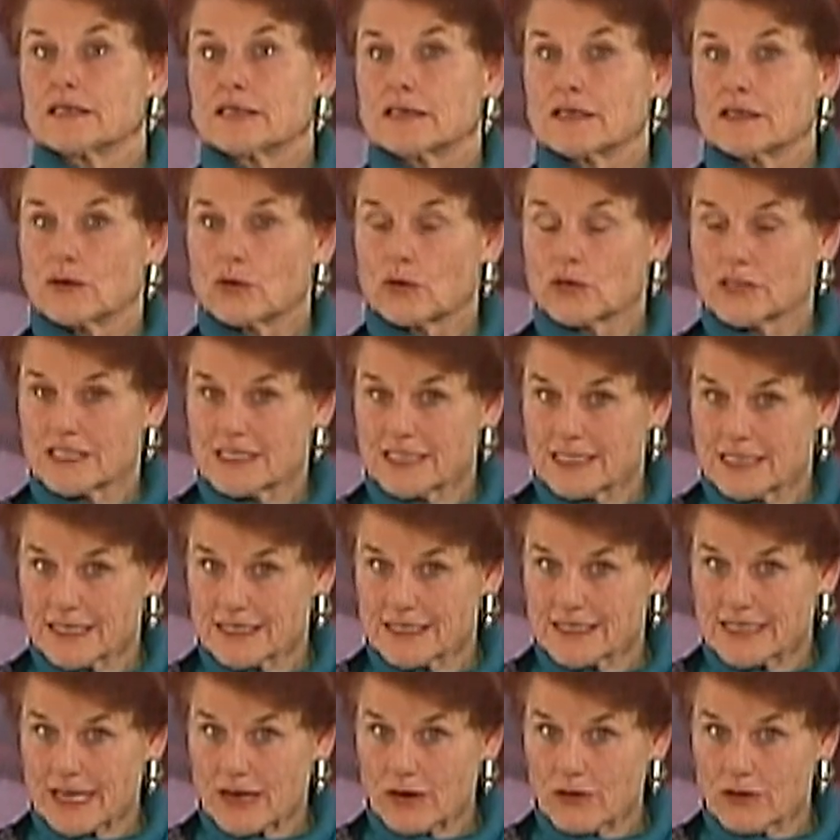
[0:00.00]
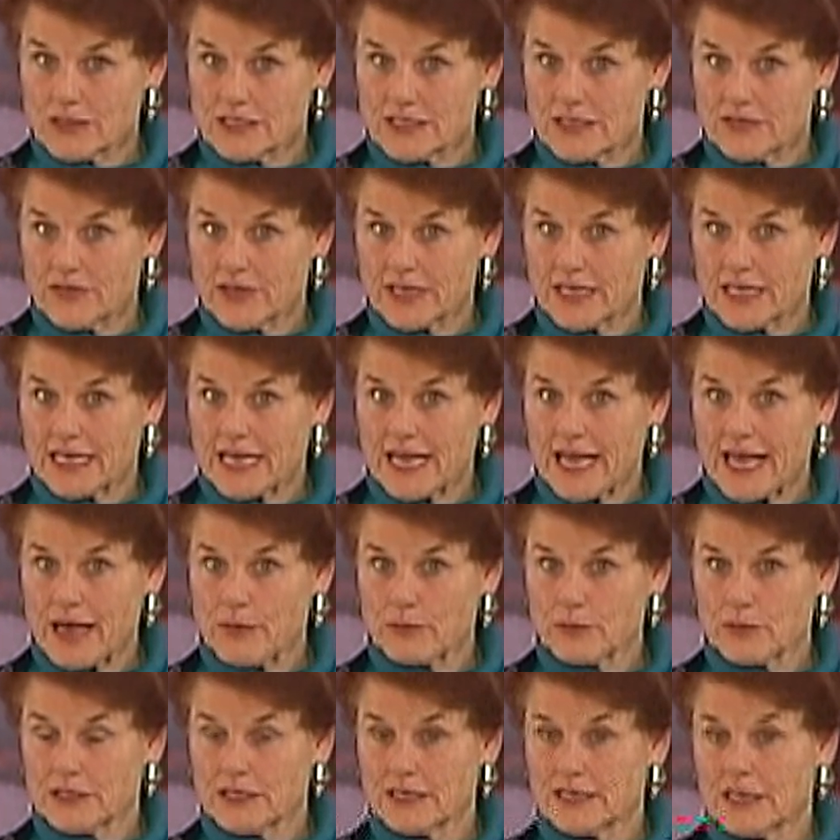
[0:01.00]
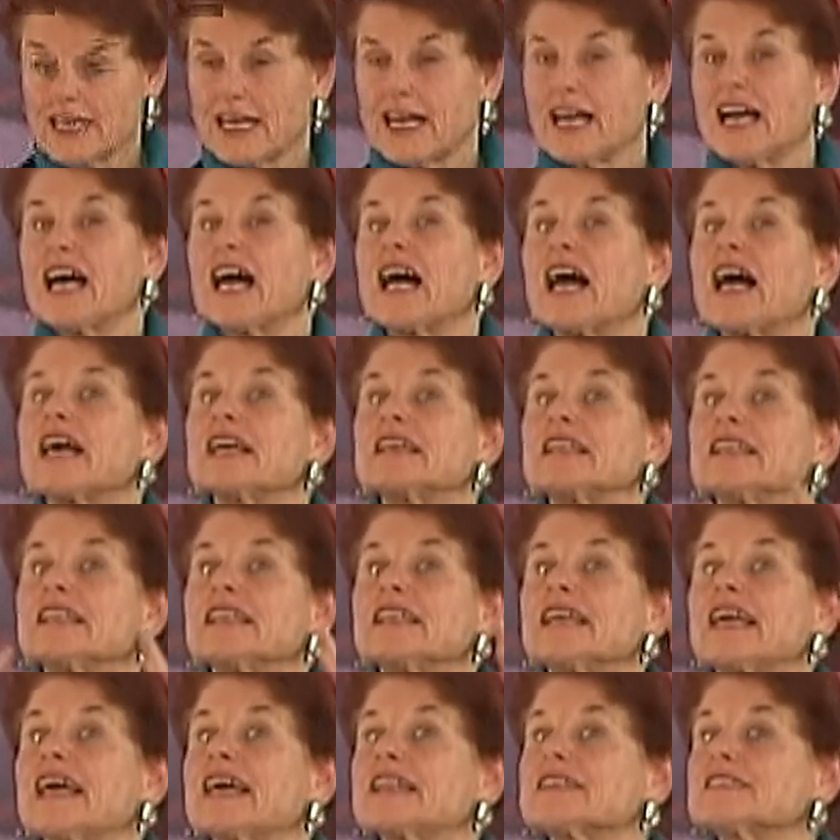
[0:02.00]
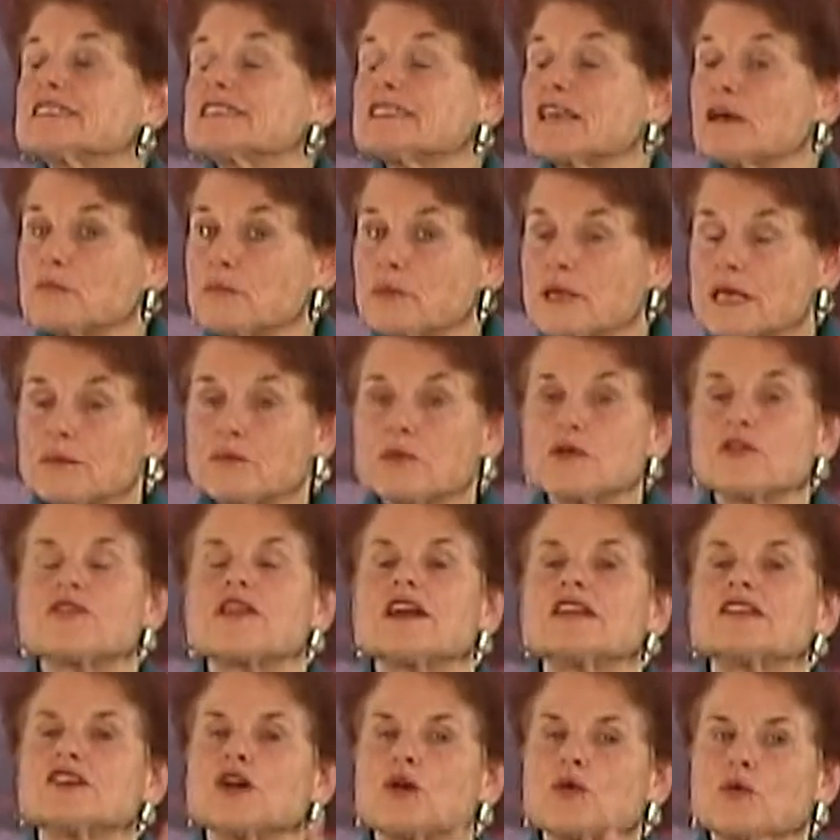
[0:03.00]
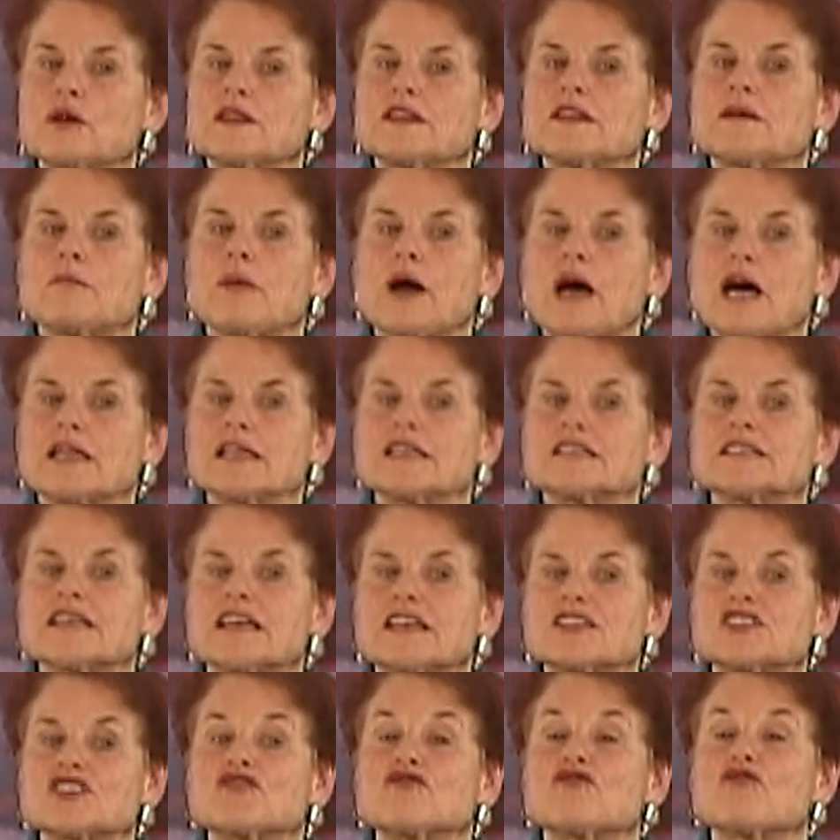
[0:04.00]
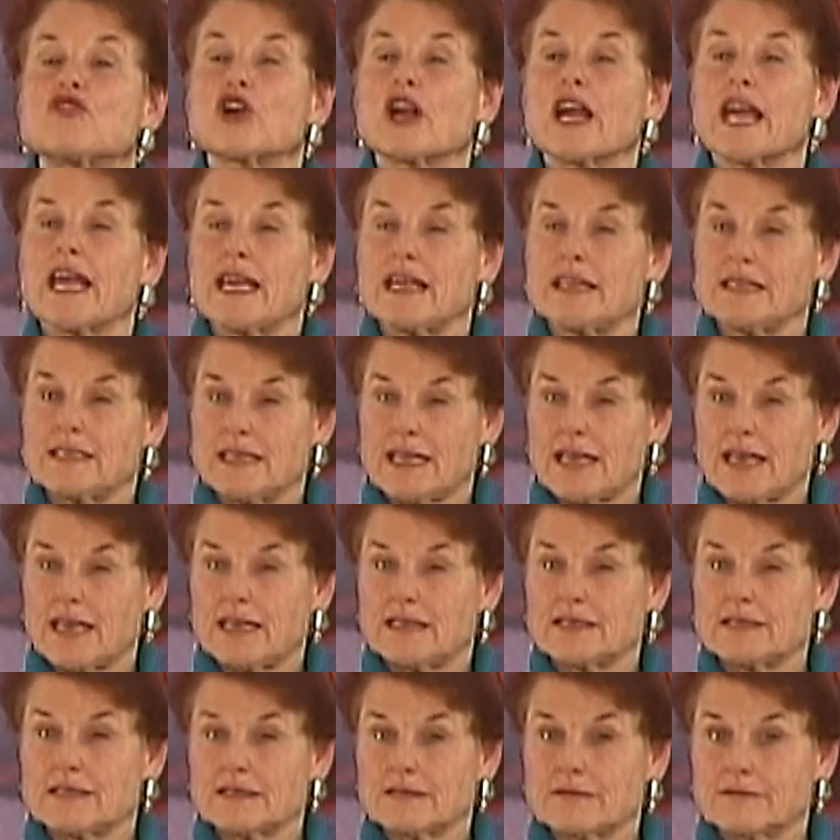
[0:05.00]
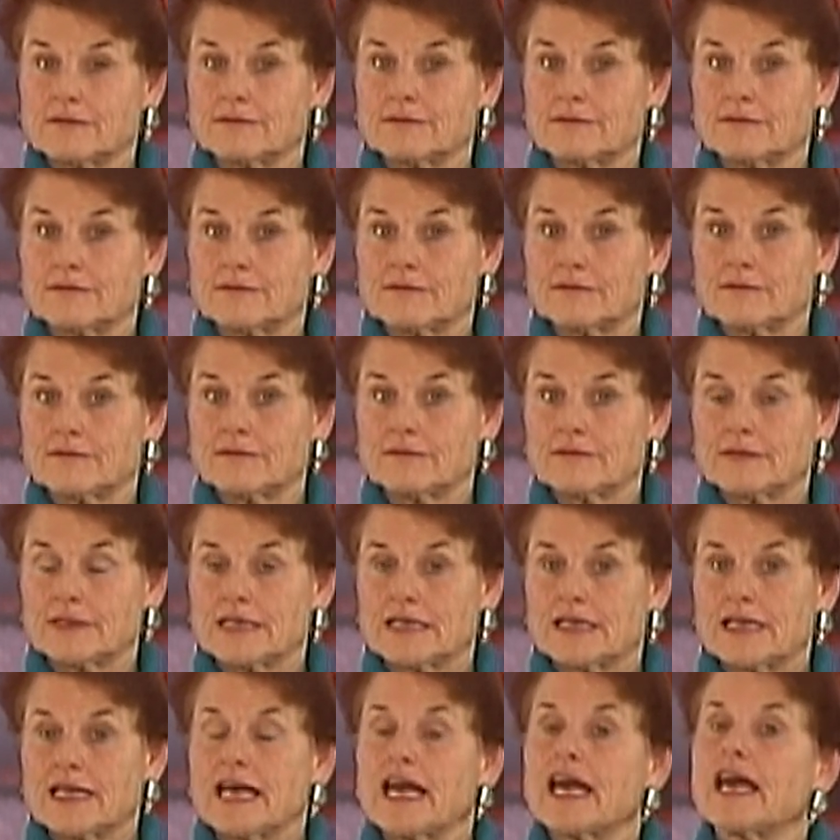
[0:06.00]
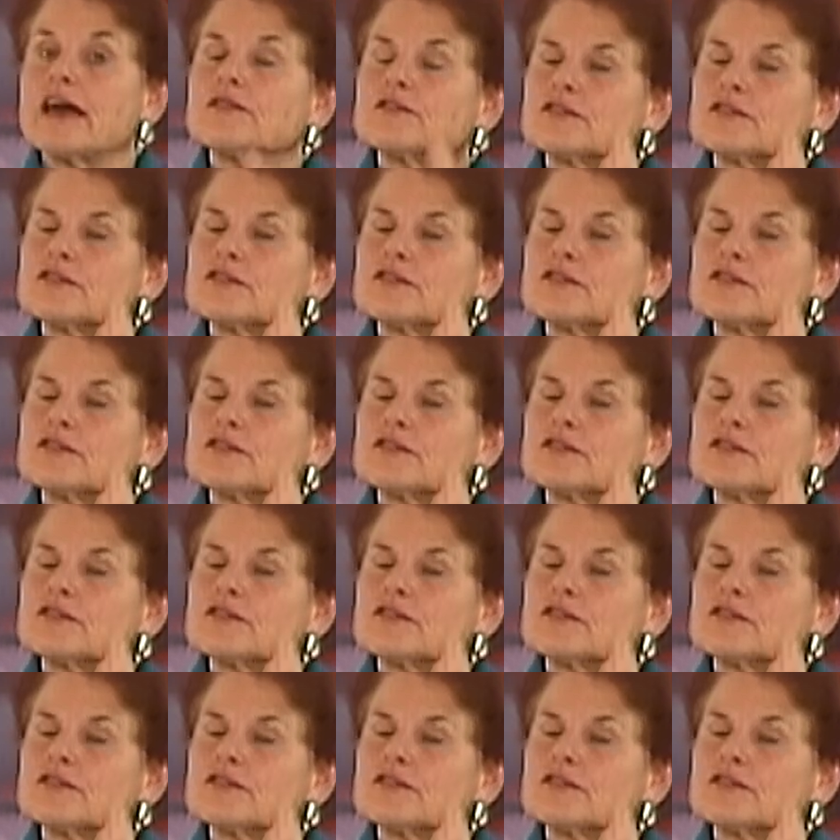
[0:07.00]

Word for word: or six hours if it can happen. I, and some people, they don't want the body touched for eight days. And